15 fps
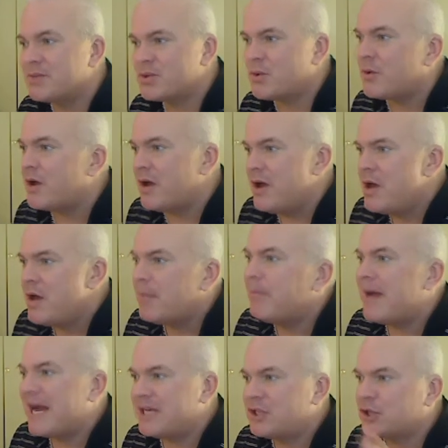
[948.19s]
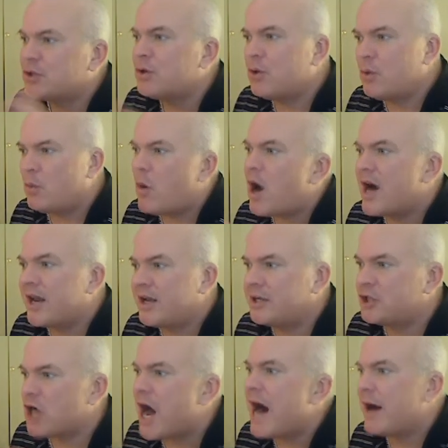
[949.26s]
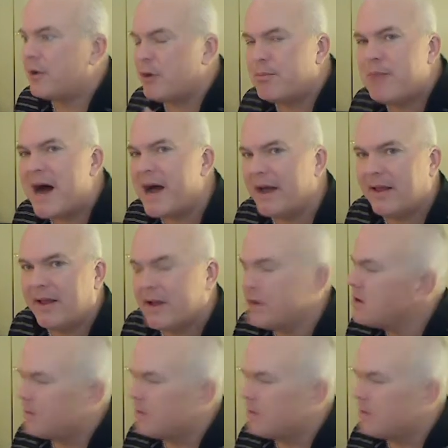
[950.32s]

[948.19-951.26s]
sort of magical wattage autopilot.